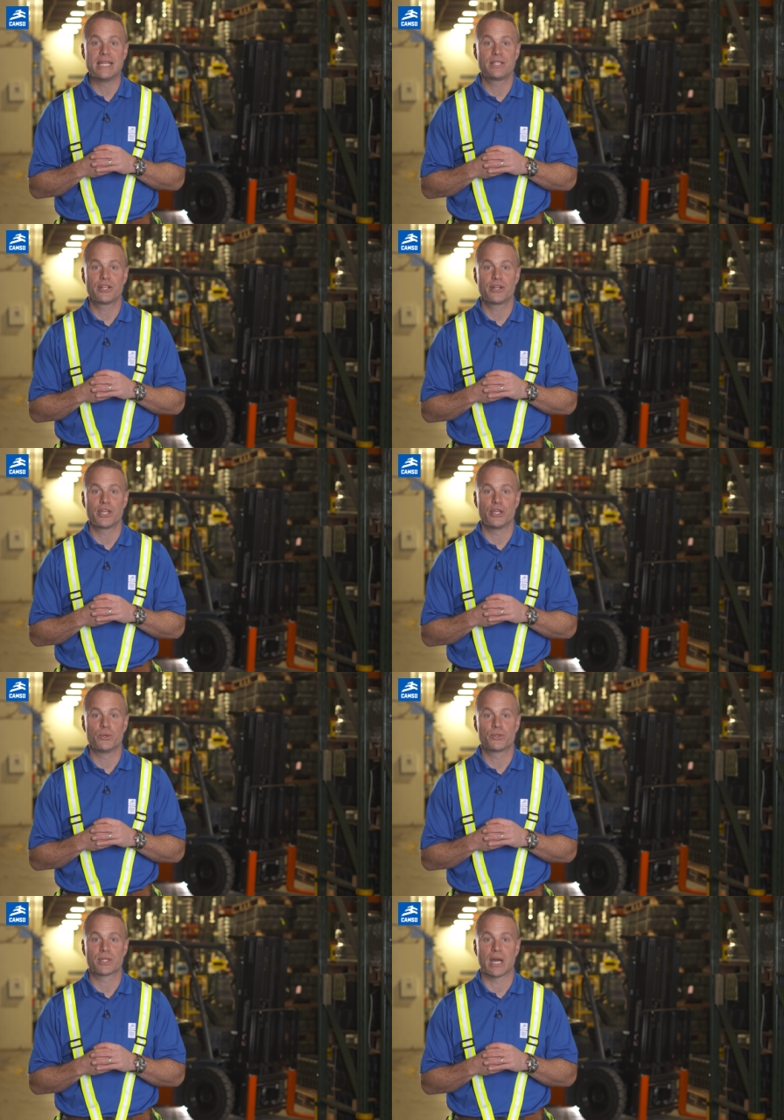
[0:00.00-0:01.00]
easier to
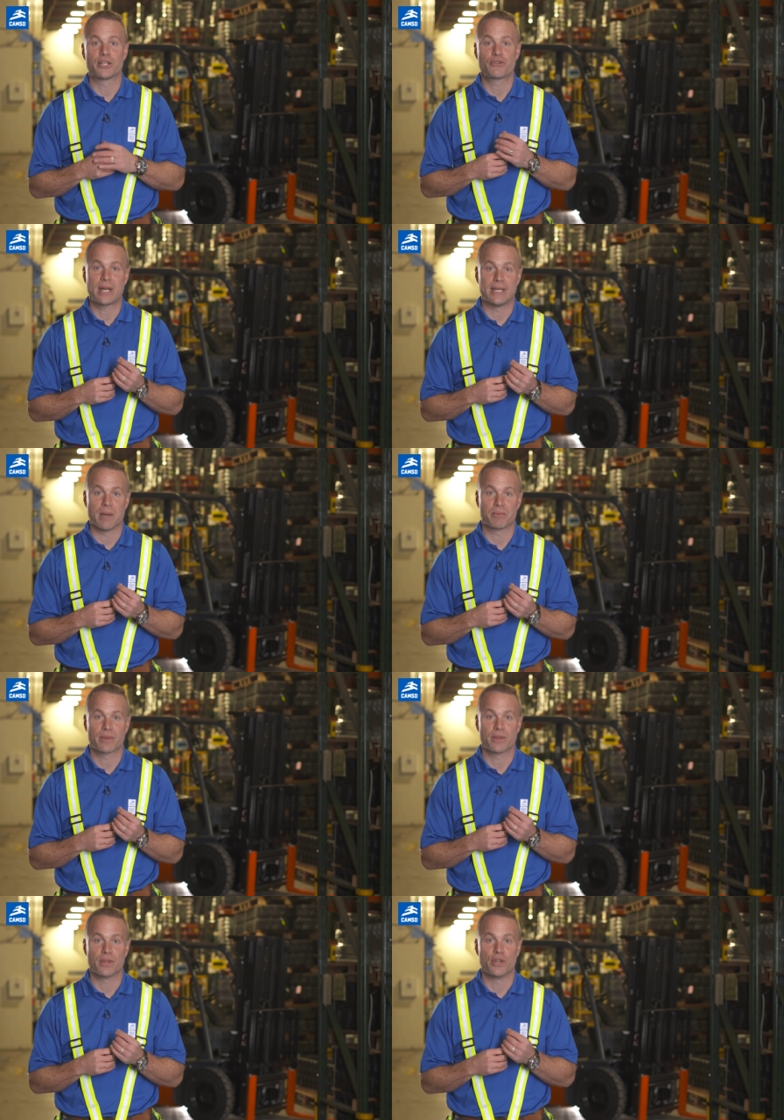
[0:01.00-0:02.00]
use a tread
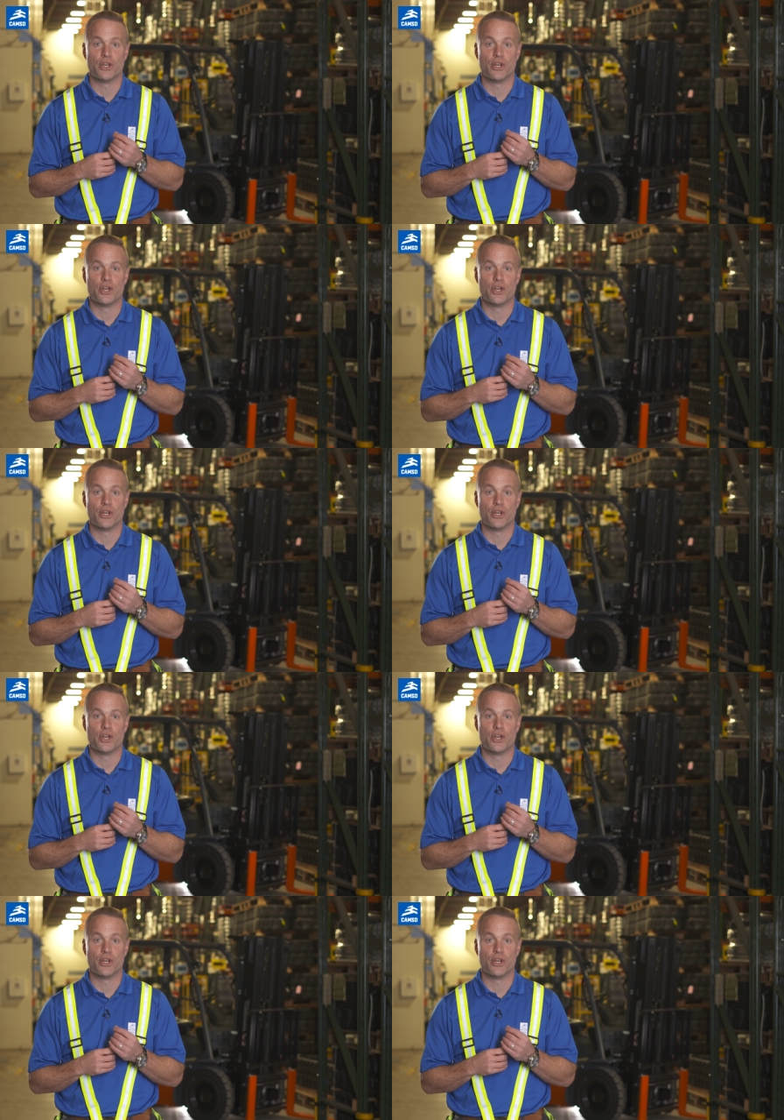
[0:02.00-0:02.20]
depth to